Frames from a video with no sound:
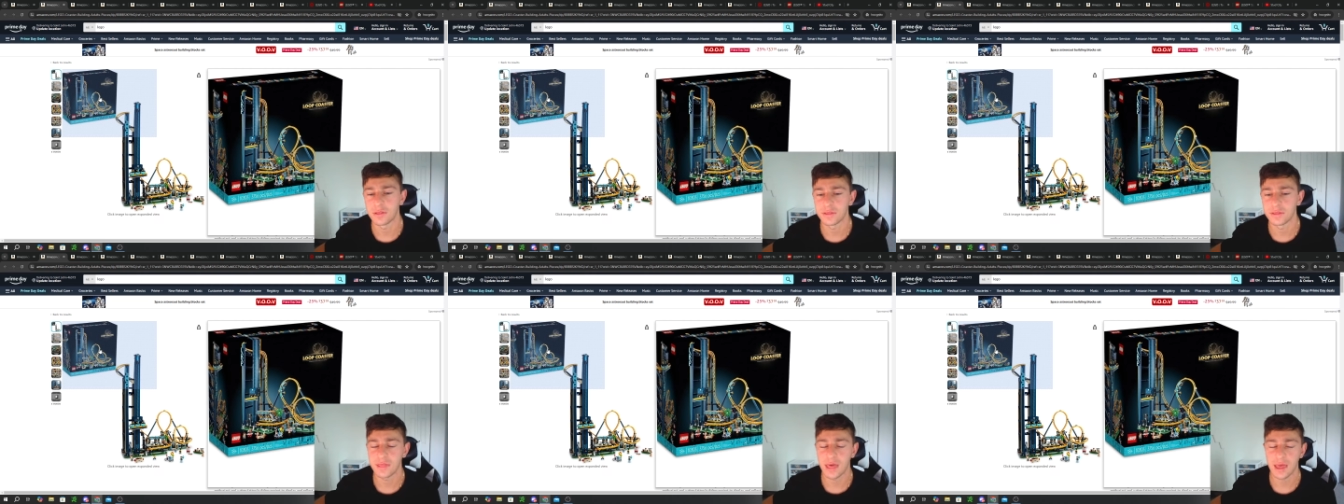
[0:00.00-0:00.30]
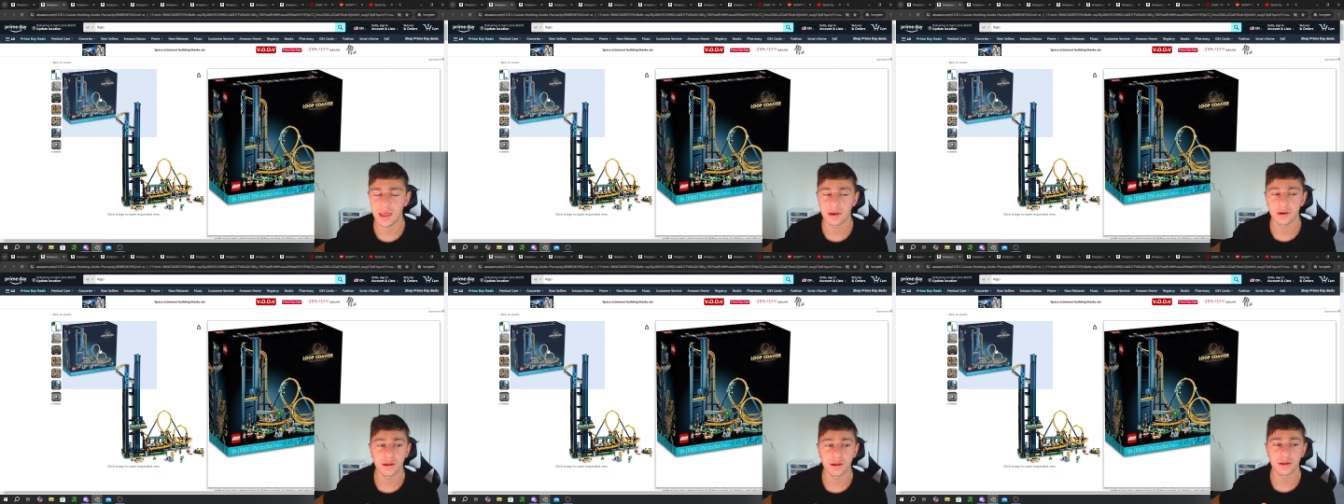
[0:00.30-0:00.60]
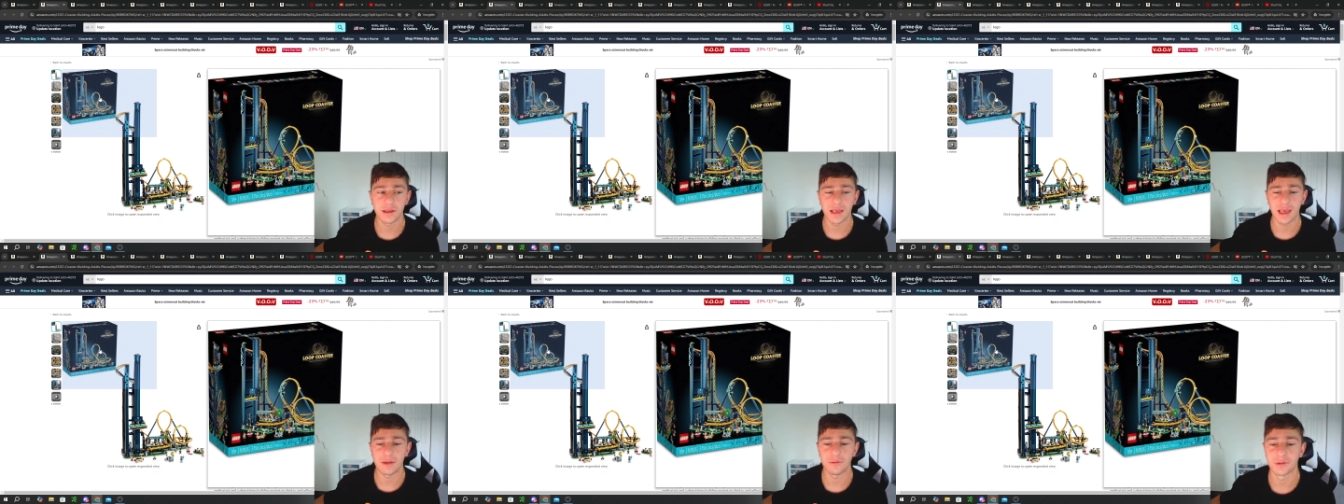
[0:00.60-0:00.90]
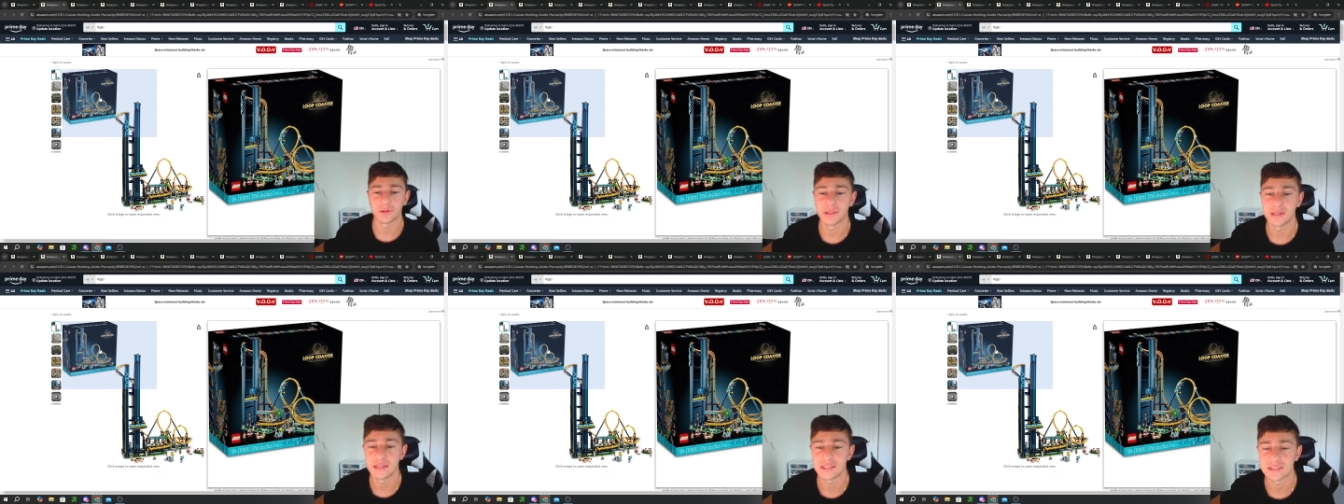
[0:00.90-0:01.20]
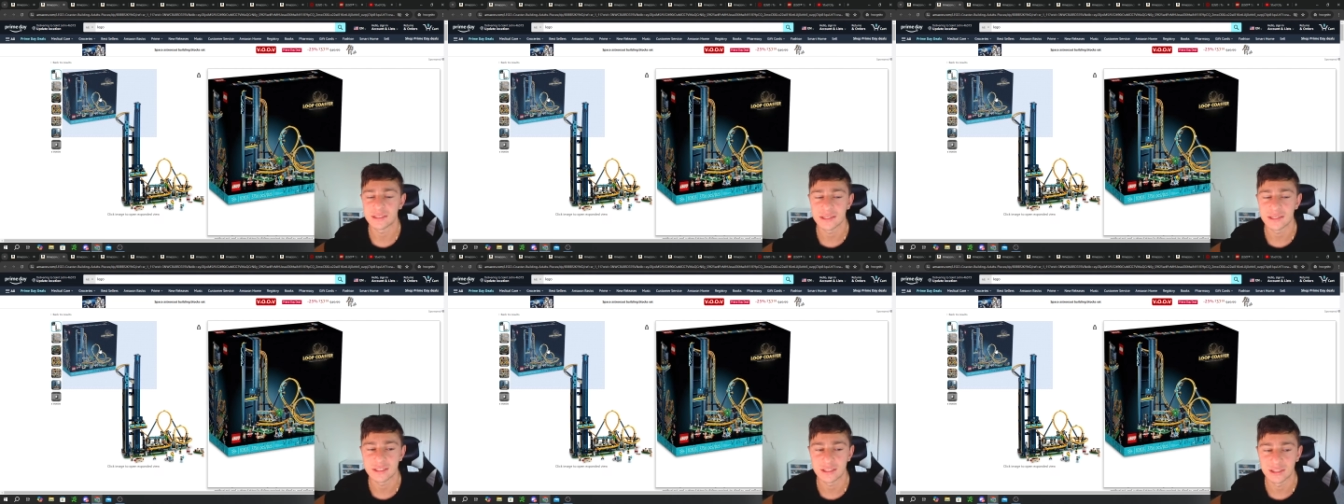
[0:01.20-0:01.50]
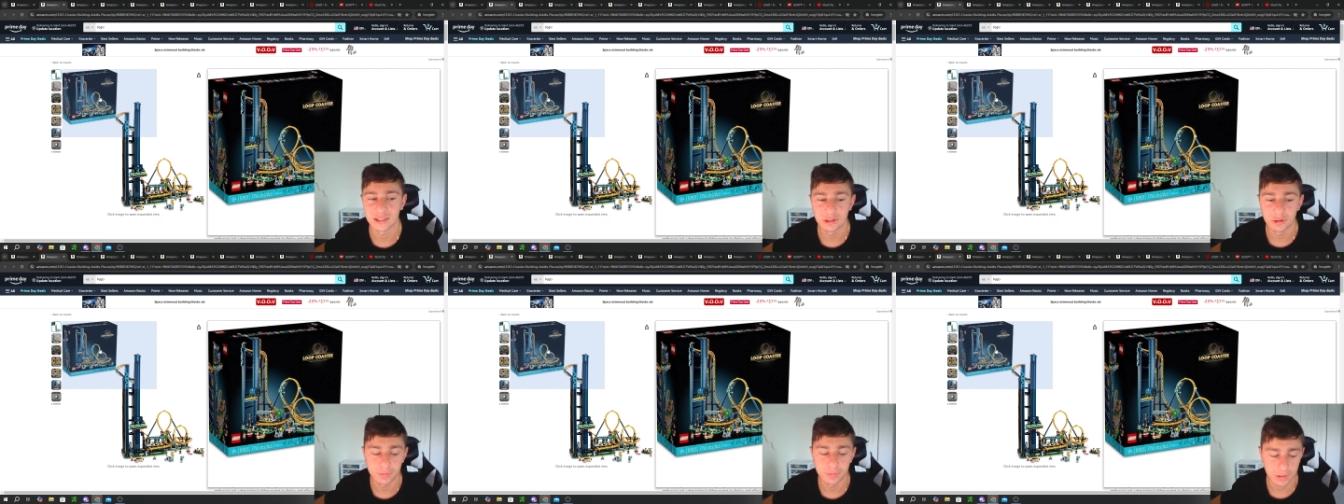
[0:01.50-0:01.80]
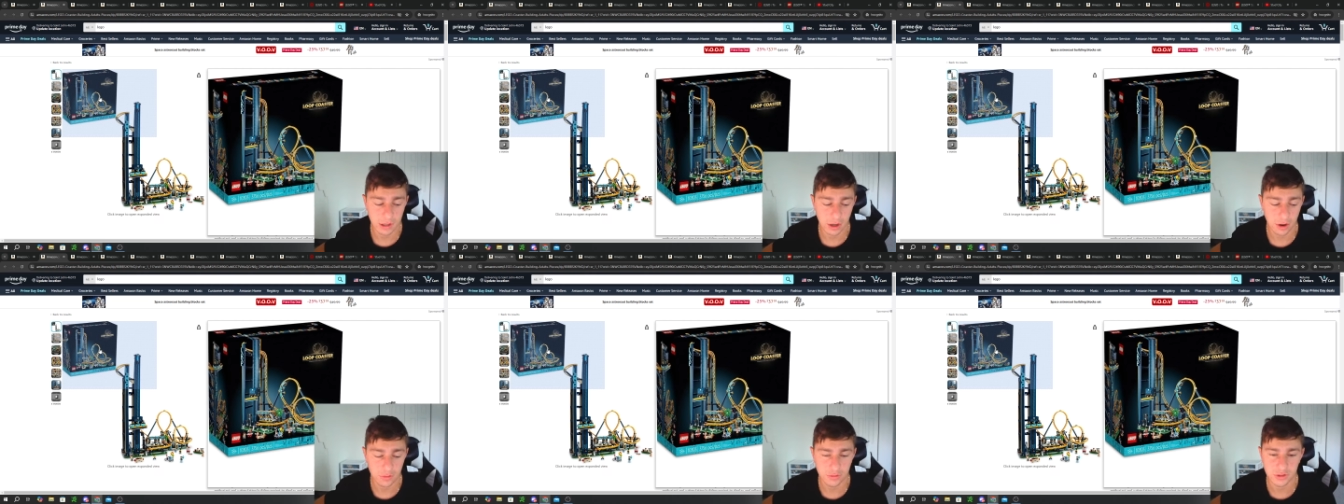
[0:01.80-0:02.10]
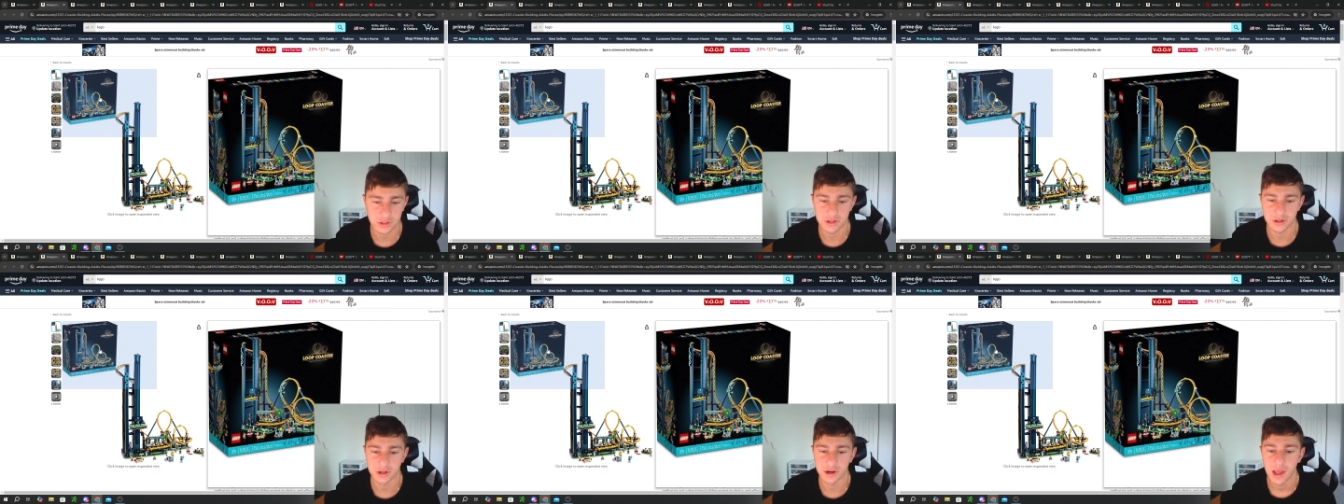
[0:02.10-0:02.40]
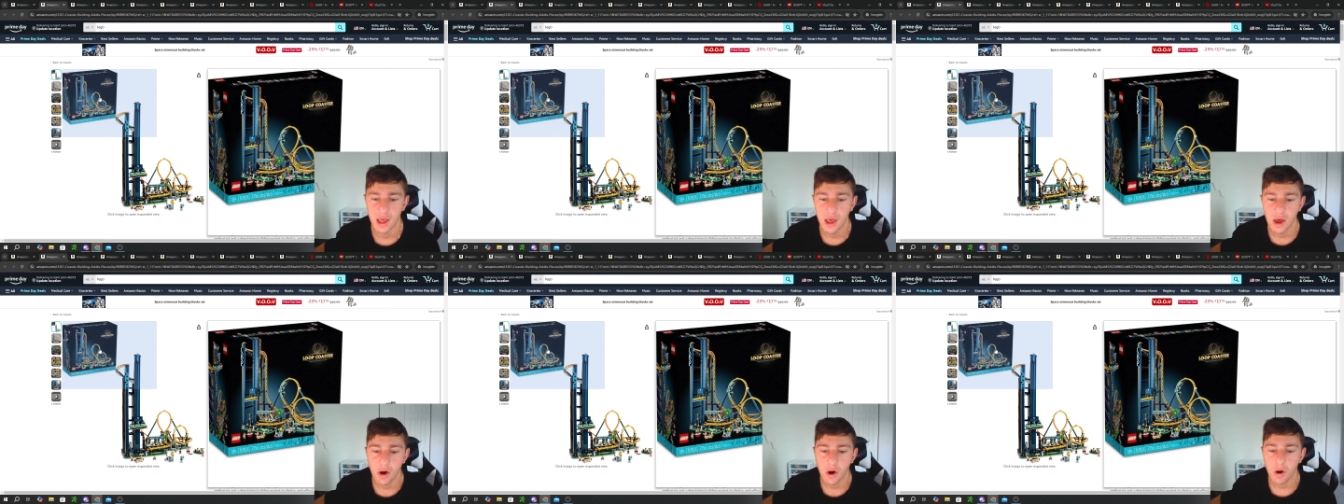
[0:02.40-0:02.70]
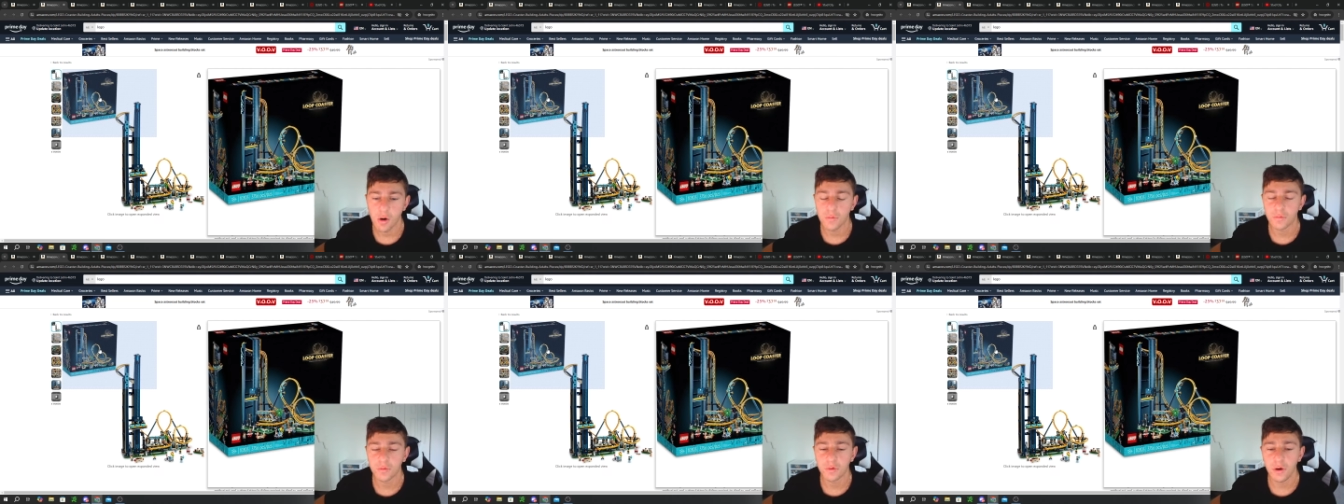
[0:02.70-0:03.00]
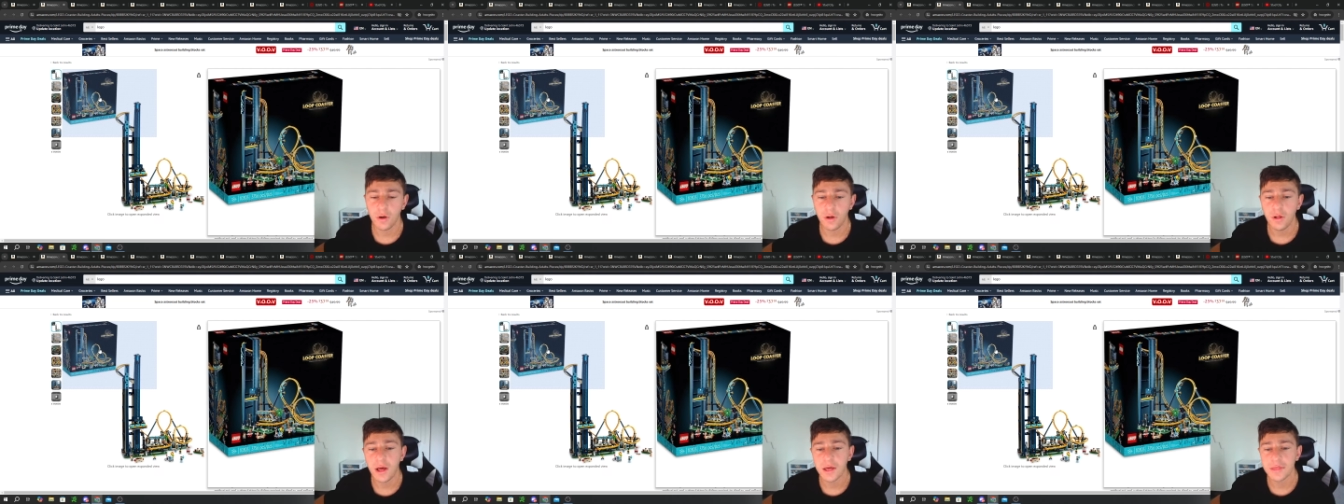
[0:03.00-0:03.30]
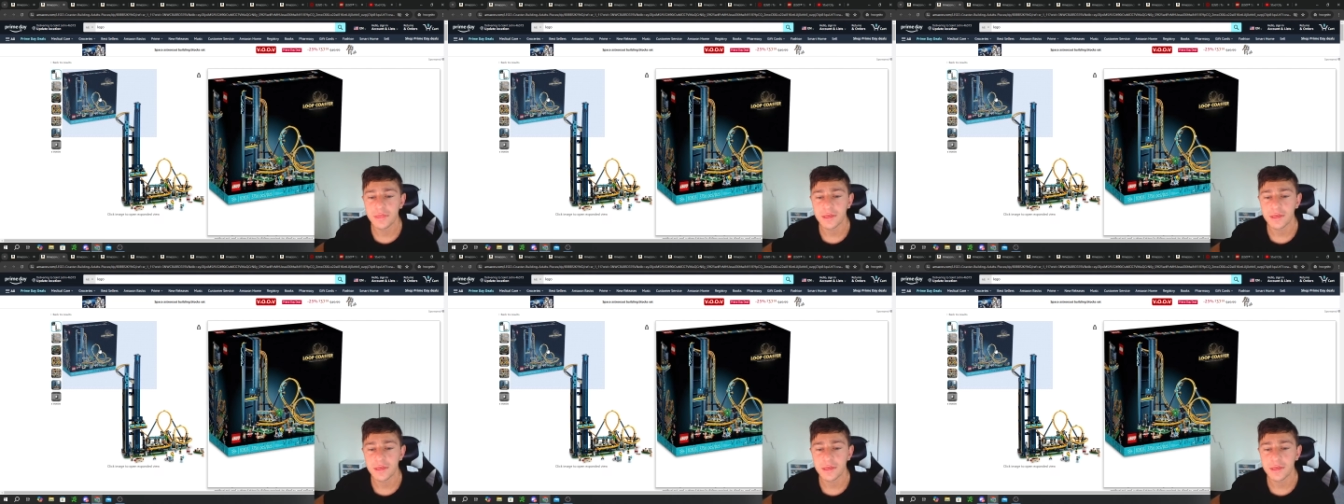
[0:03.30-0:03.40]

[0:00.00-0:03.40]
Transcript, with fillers: and then get released this loop coaster. Overall, I